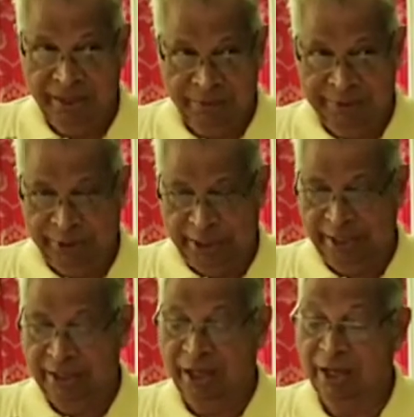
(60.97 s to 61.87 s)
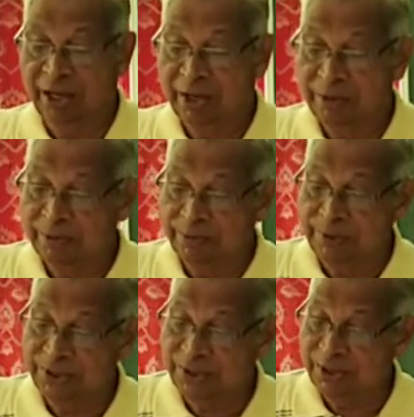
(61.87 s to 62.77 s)
We take the
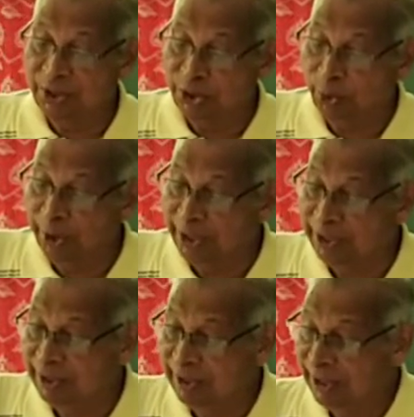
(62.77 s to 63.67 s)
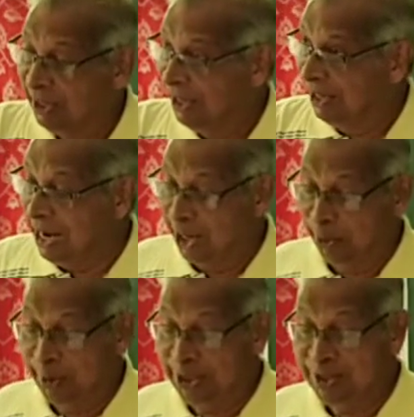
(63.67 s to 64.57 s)
first unit,
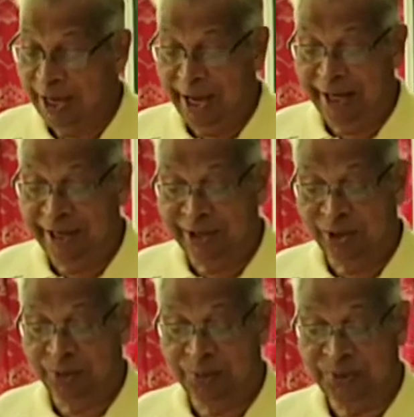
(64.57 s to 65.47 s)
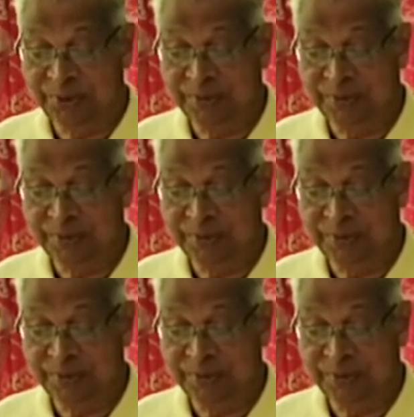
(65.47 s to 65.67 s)
language and terms.